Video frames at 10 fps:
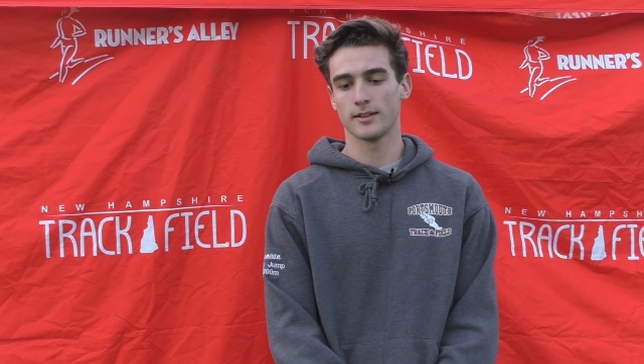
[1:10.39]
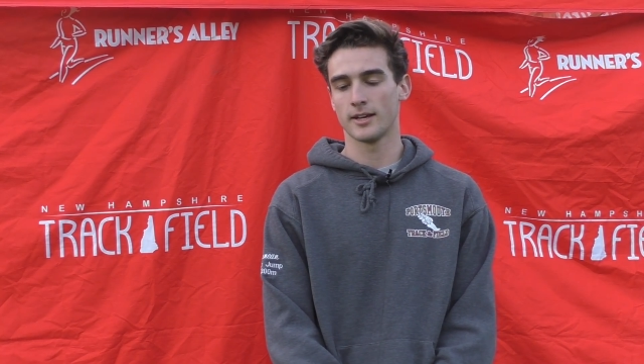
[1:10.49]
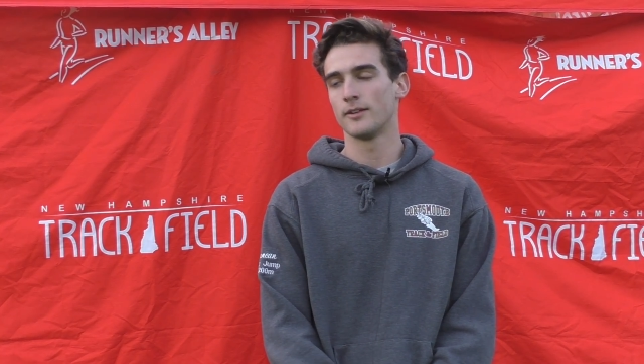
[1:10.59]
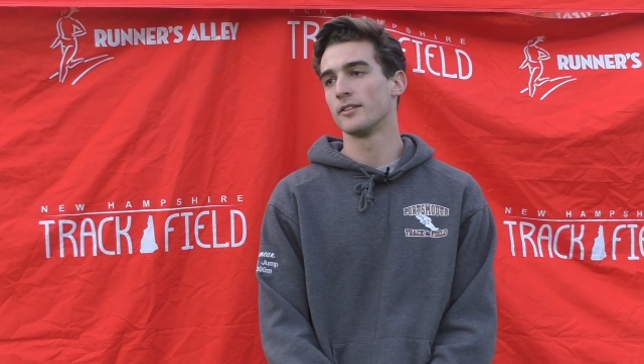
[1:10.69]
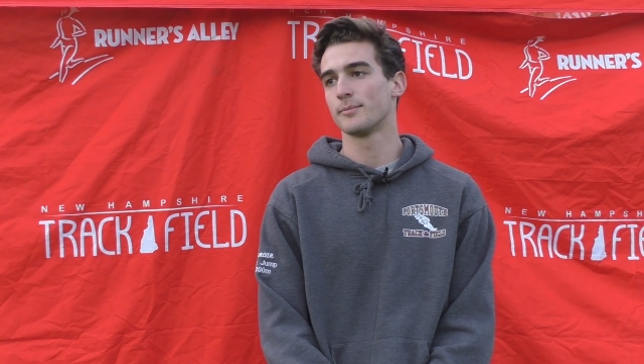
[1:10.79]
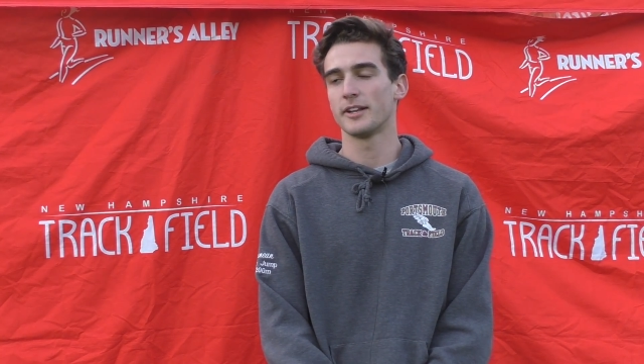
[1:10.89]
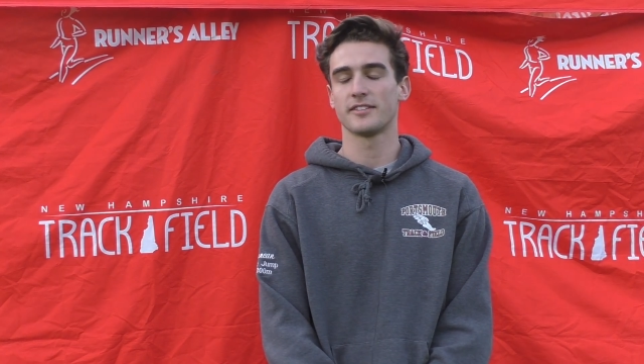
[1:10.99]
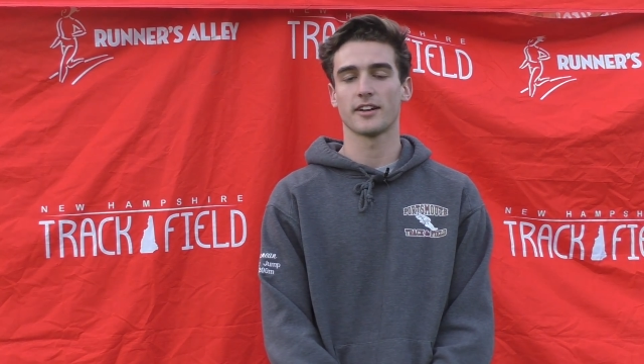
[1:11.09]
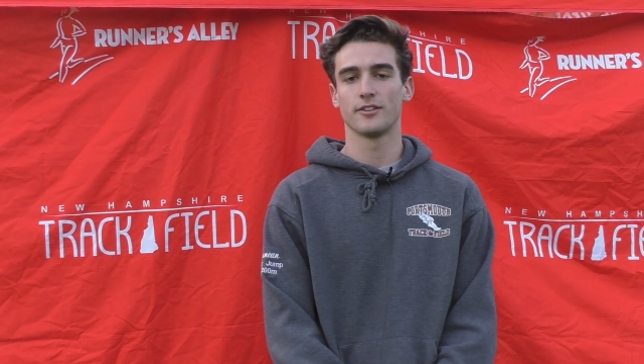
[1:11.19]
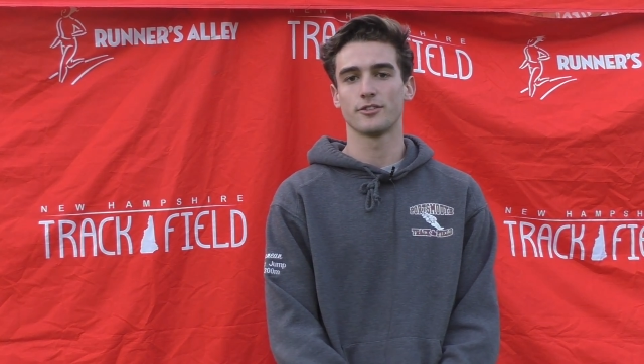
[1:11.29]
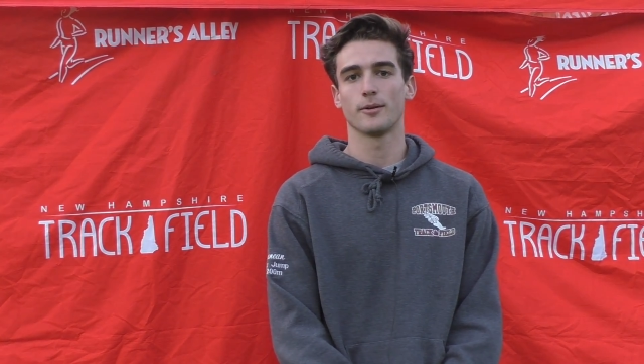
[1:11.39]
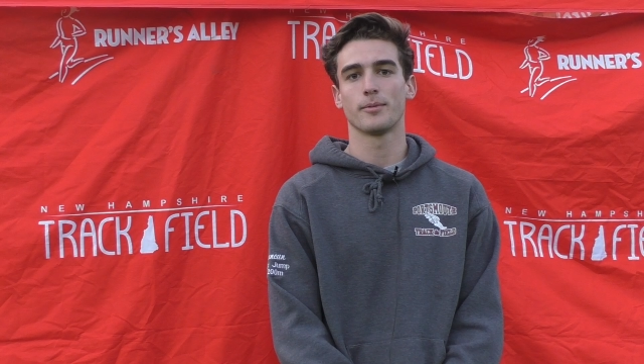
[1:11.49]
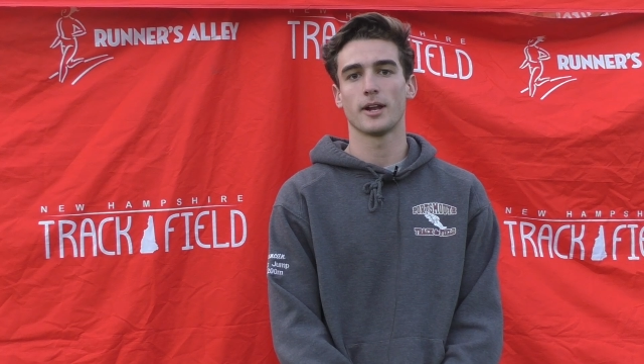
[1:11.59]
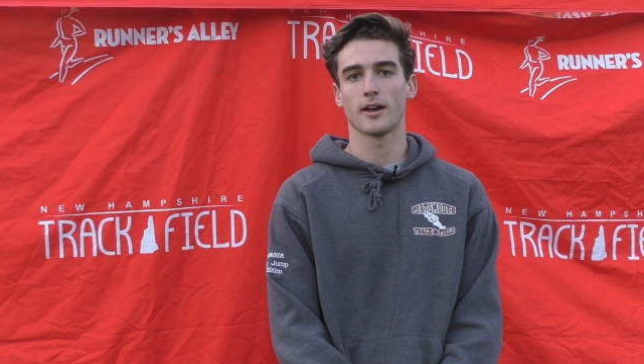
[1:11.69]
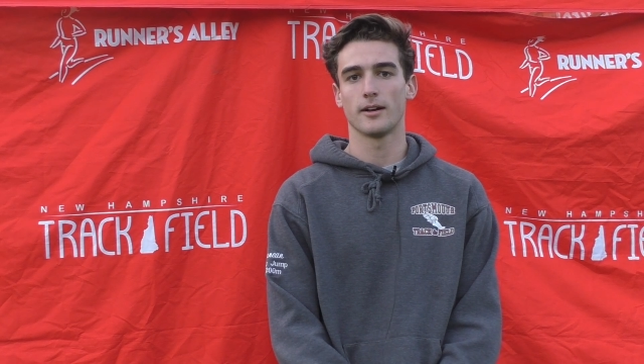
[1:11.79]
And then it was my second
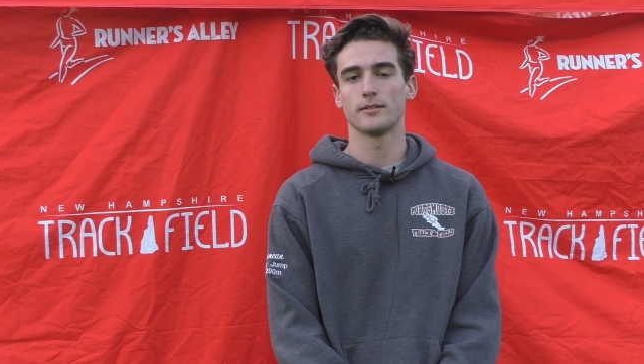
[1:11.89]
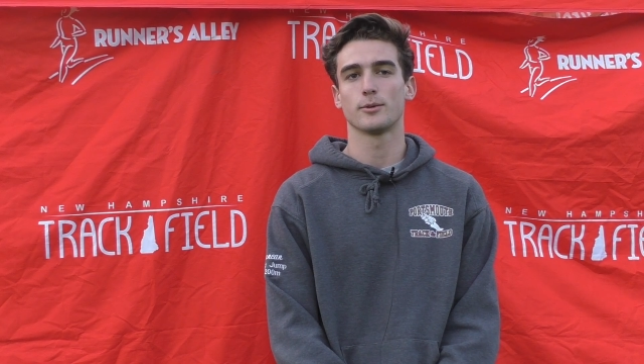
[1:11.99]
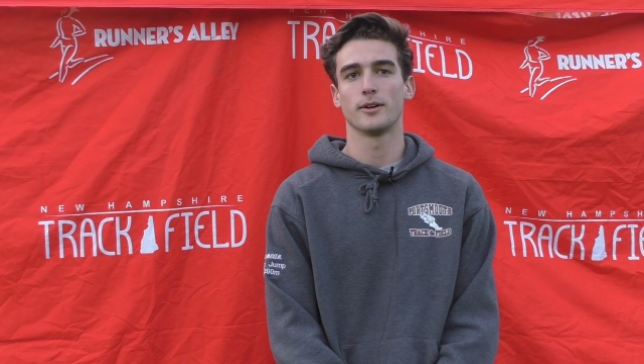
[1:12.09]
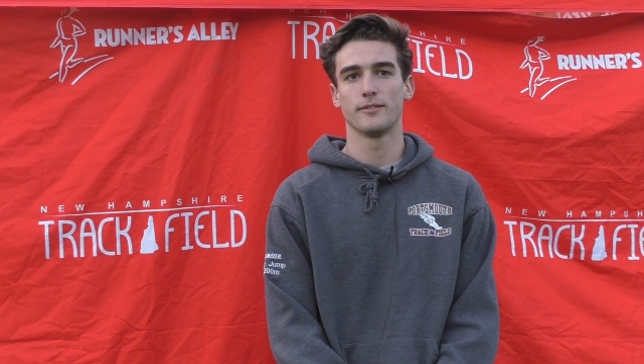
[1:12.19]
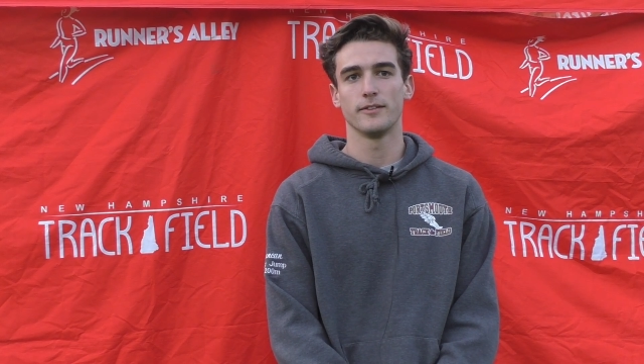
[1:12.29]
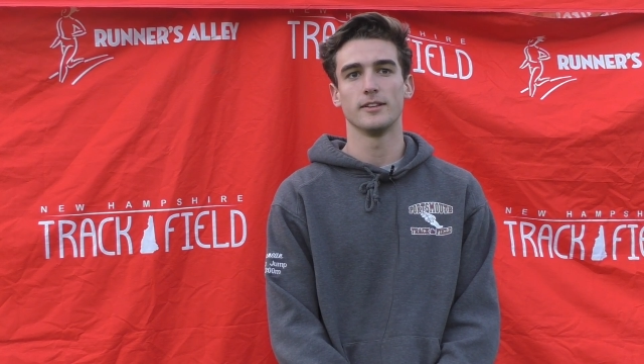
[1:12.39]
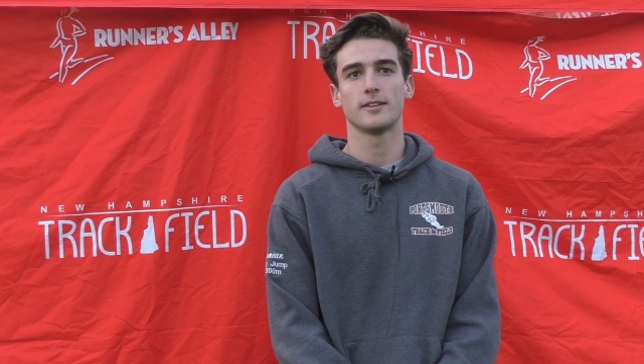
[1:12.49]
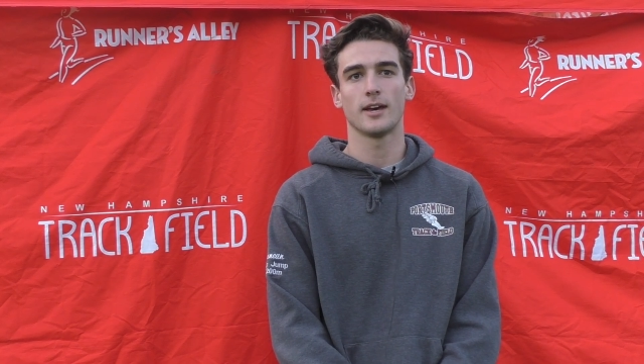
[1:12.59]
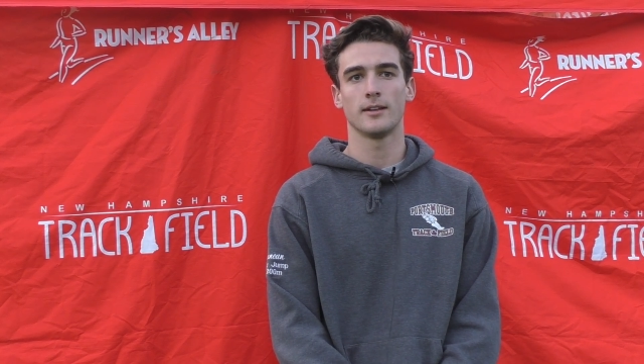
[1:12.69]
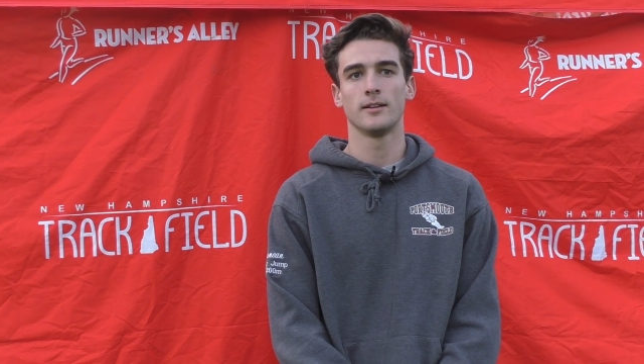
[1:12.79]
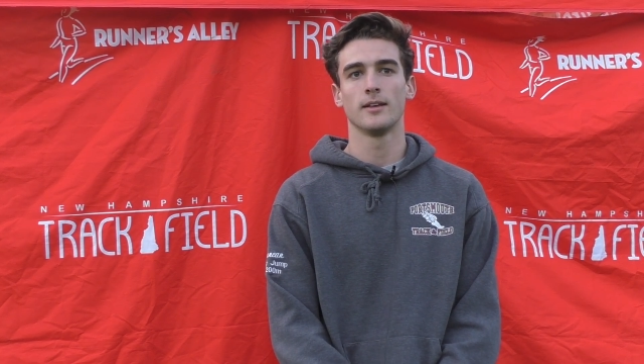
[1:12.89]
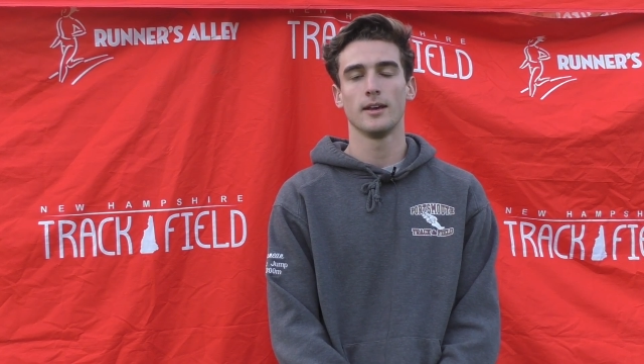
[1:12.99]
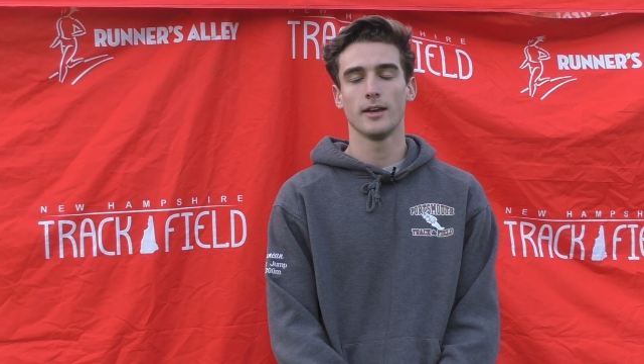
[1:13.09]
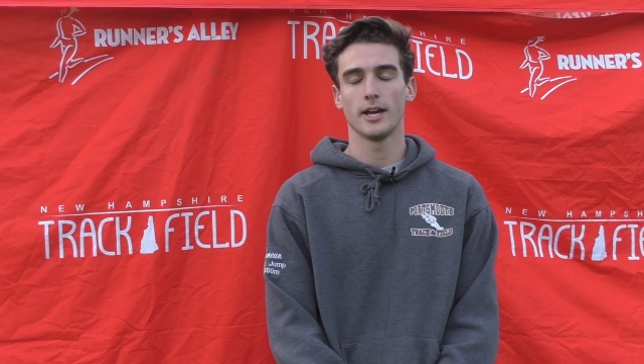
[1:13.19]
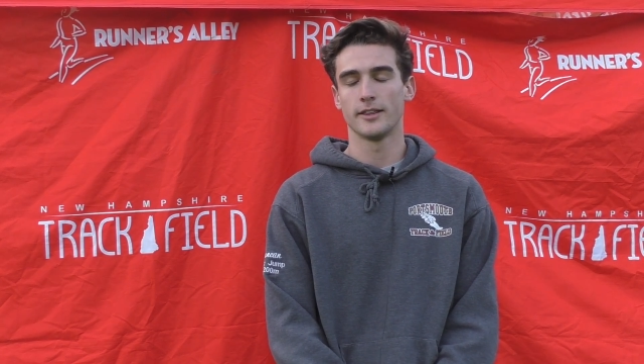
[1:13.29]
jump that I got 20 feet 10, and
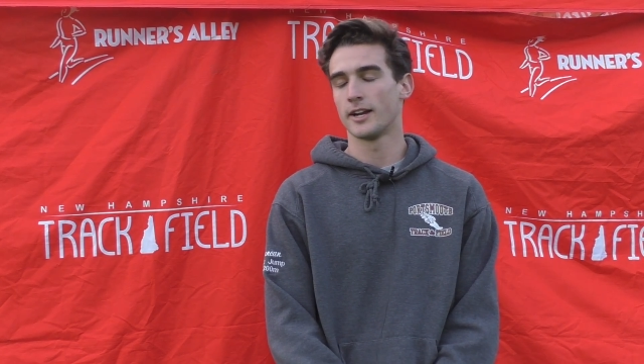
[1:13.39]
nice.